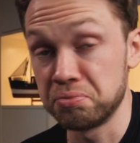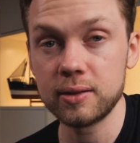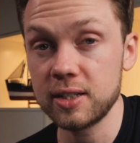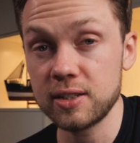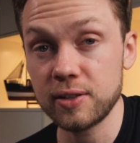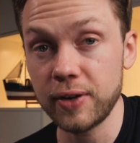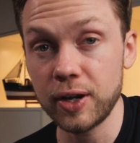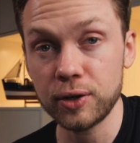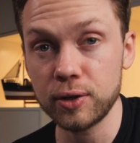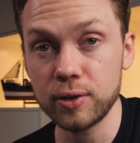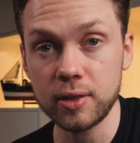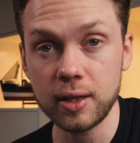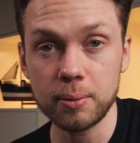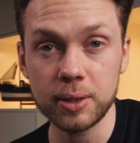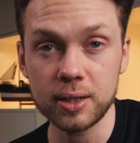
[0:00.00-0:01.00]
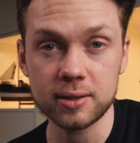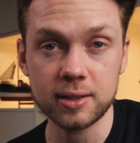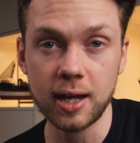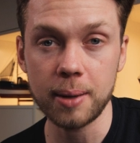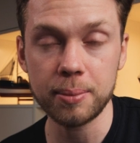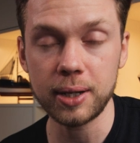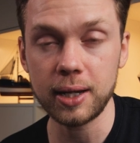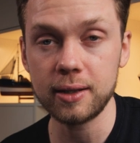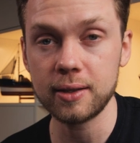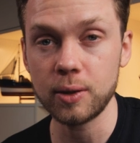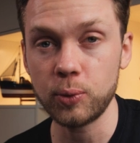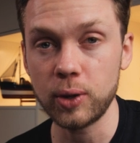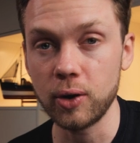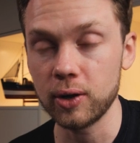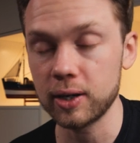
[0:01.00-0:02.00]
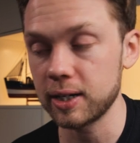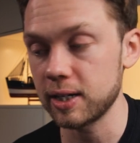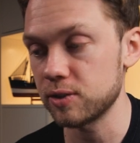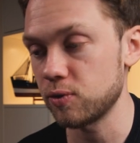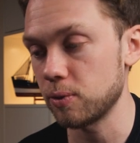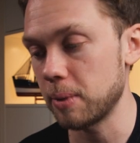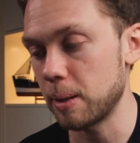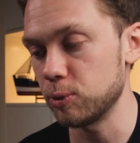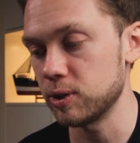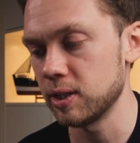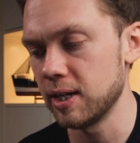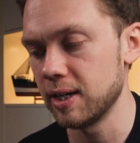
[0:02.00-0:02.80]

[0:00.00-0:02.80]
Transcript: This is a very good thing because the campaign that we organized for Mammut,